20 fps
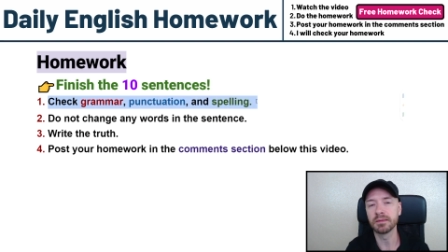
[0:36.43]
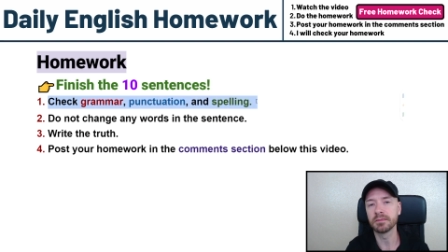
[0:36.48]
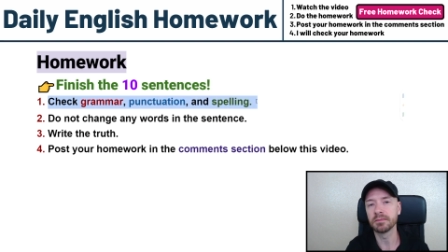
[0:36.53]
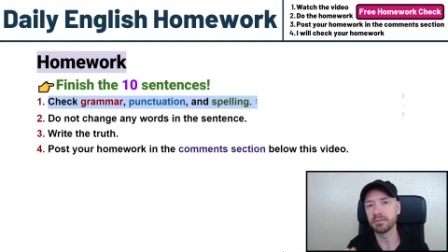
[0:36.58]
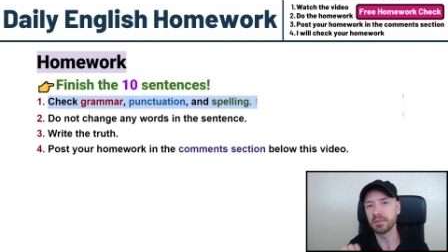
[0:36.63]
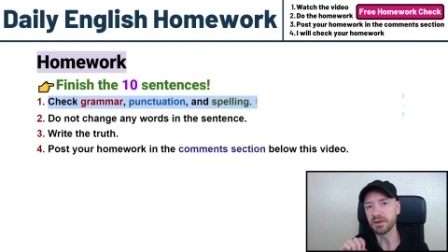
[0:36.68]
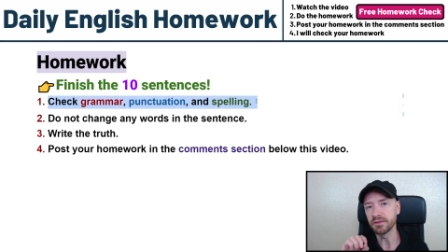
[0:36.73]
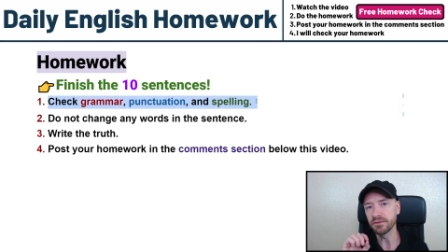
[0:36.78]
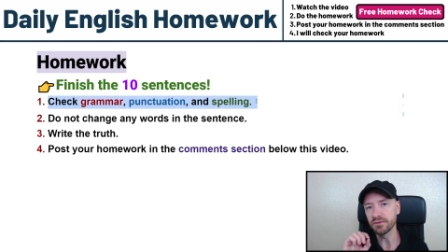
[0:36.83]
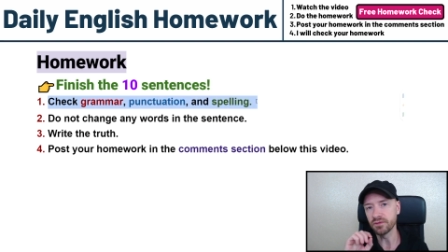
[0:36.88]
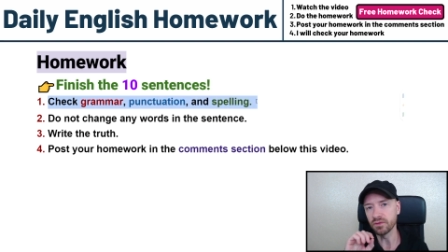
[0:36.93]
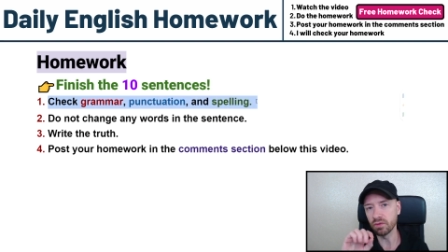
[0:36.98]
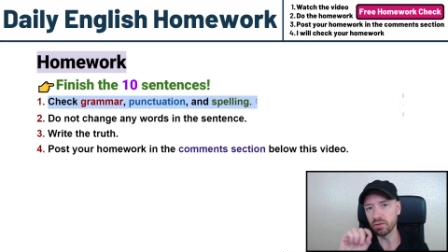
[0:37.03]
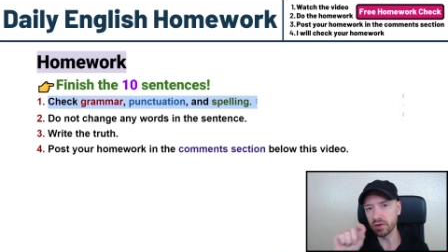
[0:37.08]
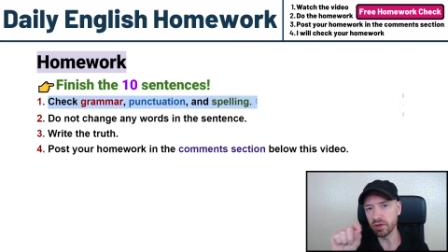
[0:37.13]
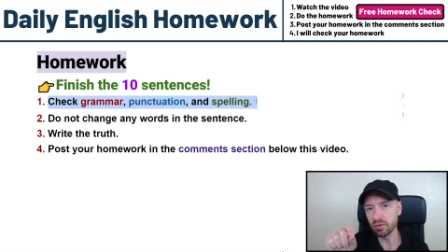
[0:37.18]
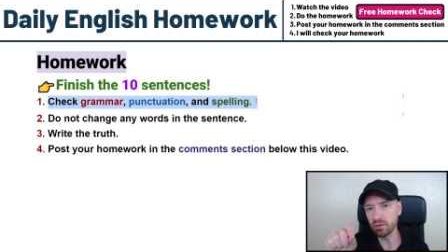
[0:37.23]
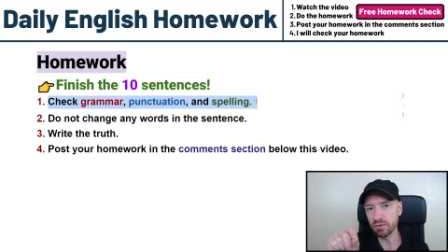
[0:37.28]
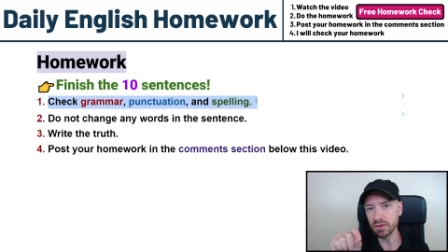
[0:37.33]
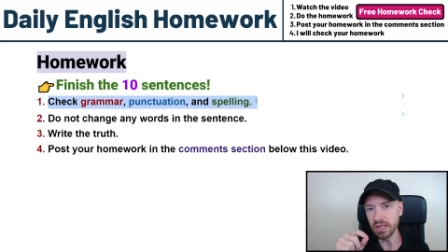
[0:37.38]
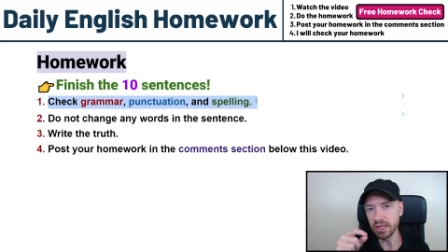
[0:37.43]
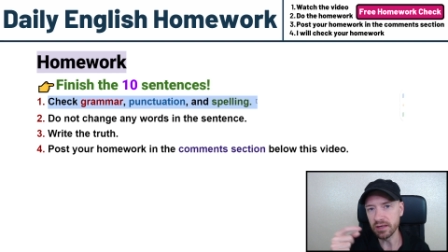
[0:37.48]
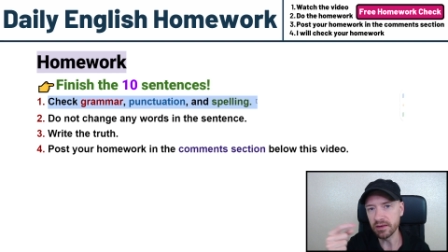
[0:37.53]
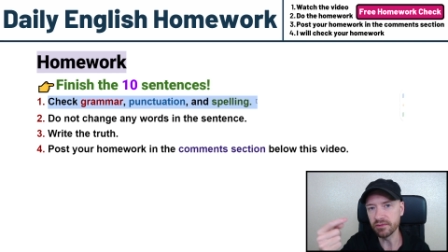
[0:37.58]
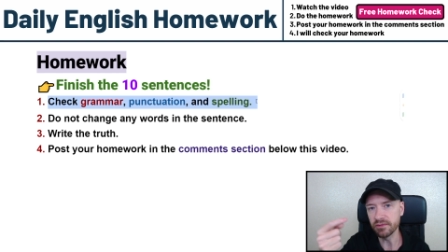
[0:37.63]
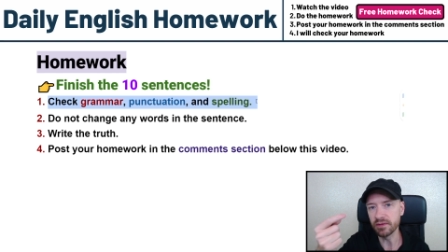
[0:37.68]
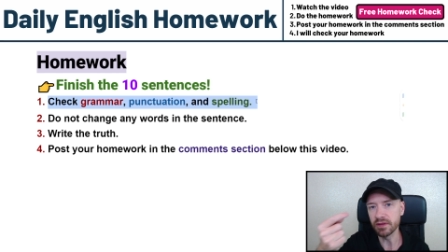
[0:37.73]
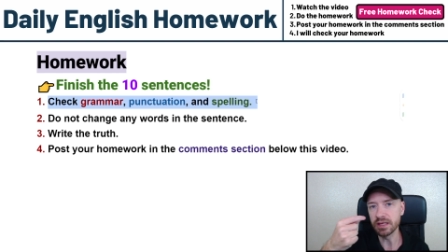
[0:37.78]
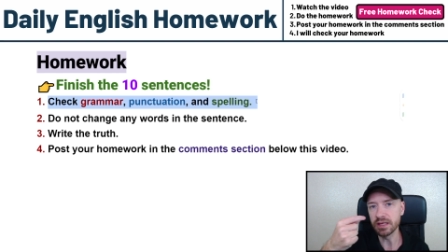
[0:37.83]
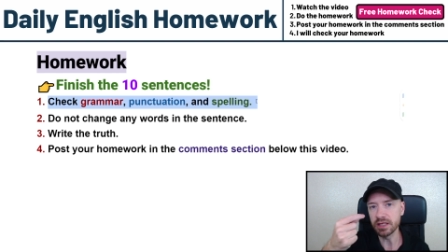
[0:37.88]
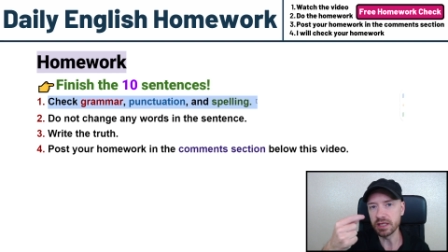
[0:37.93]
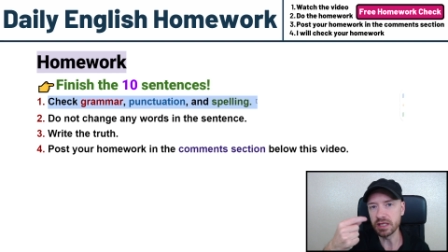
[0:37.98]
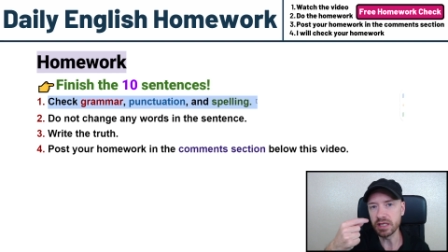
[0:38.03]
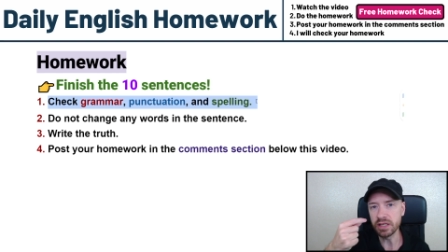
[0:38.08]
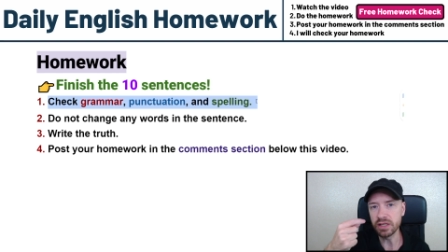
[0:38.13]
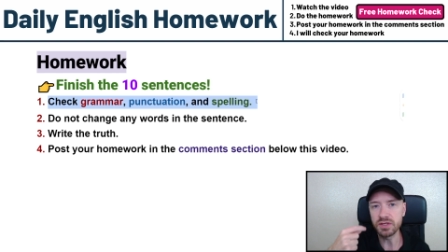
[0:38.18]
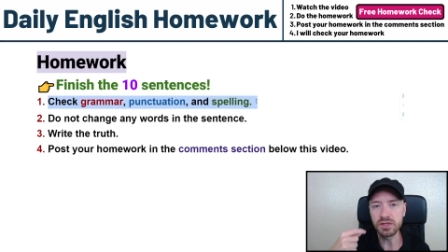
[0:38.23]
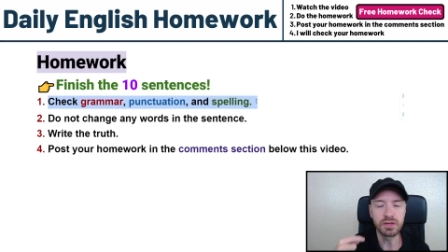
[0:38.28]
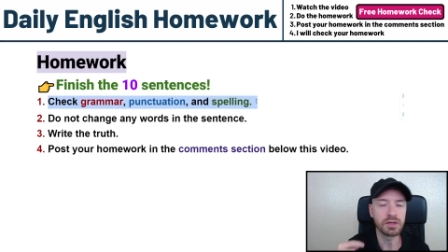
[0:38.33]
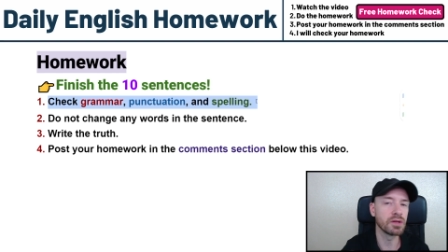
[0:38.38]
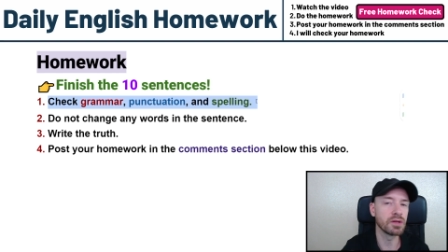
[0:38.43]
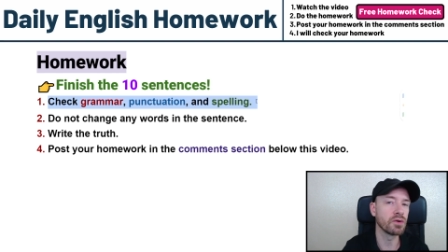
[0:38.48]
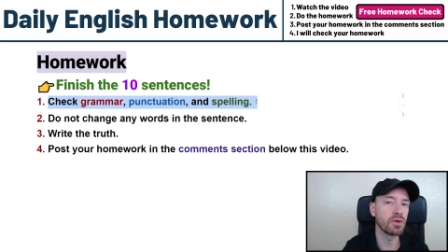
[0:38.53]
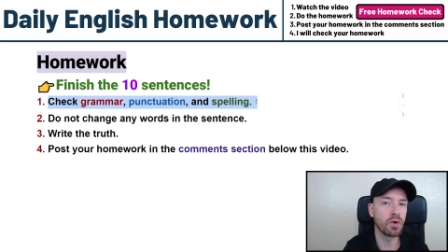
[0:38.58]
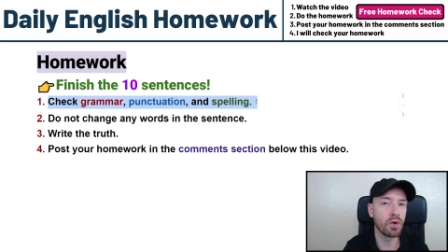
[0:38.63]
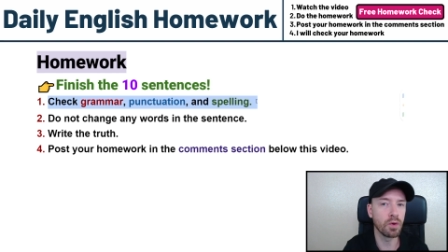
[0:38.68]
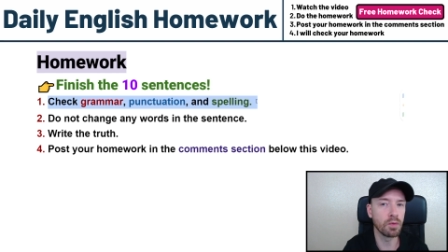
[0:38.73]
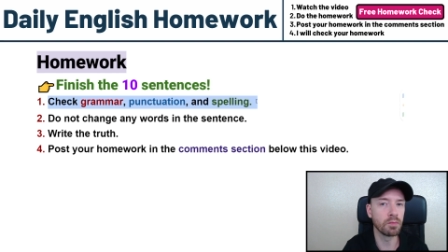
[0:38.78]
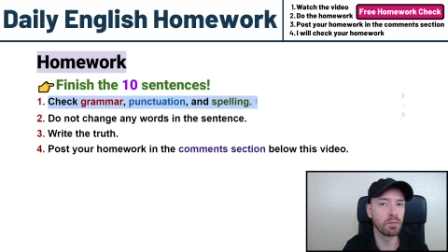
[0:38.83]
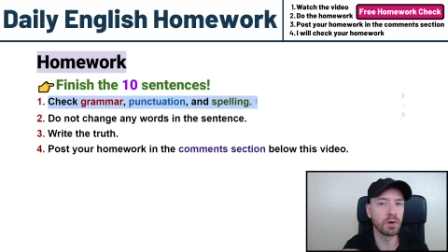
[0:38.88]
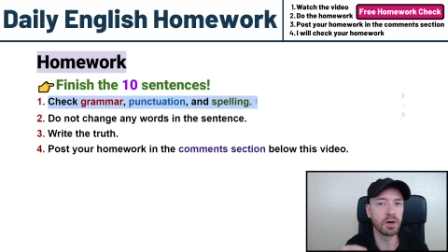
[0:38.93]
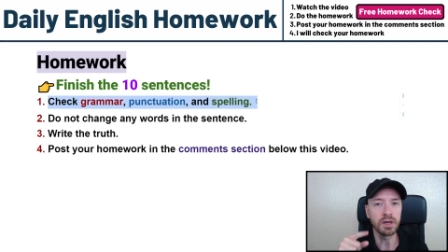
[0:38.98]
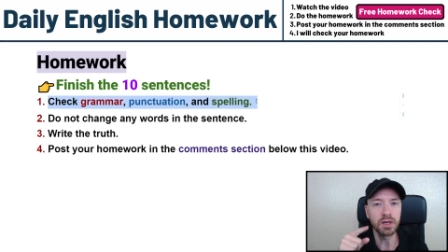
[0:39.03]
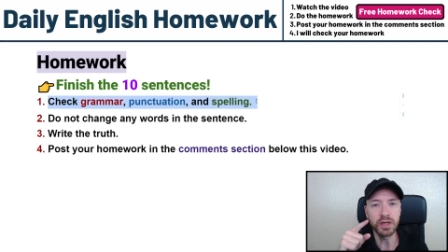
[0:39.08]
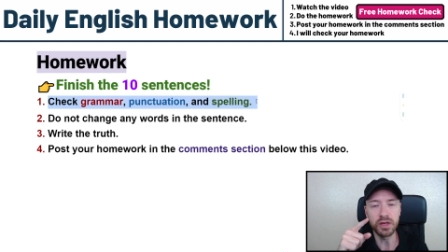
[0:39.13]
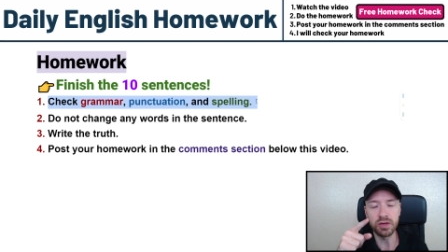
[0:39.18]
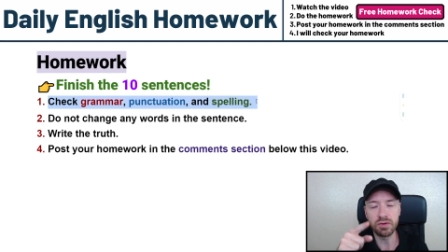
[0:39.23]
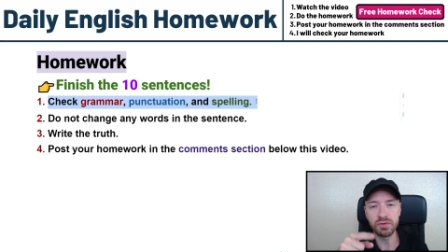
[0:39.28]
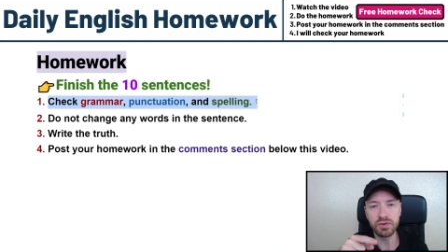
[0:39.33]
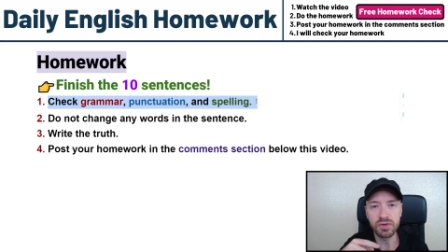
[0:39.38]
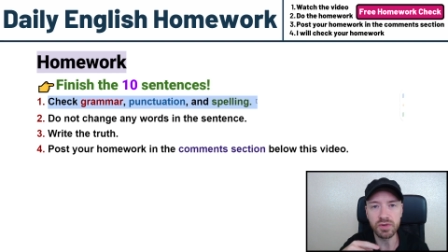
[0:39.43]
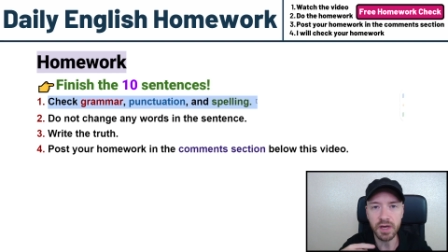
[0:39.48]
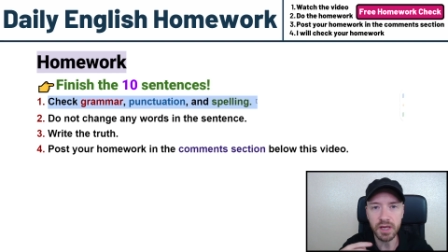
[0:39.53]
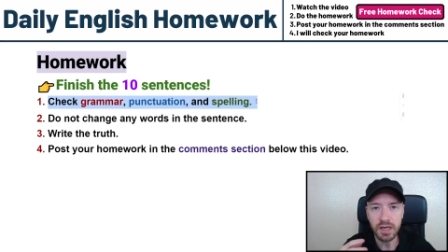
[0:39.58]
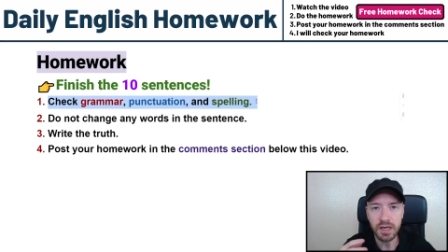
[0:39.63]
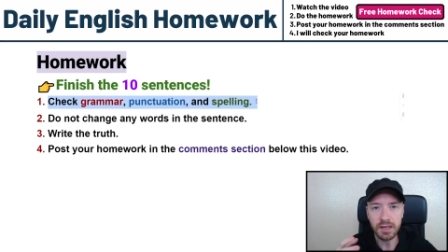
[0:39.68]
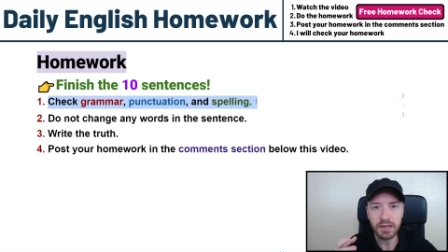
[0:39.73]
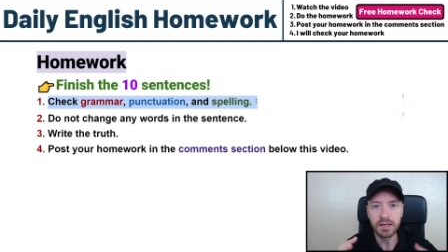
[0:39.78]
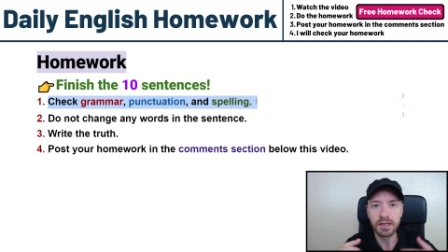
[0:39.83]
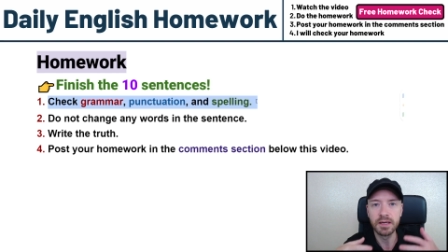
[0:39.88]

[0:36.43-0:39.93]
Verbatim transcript: Before you give the teacher the homework, you try to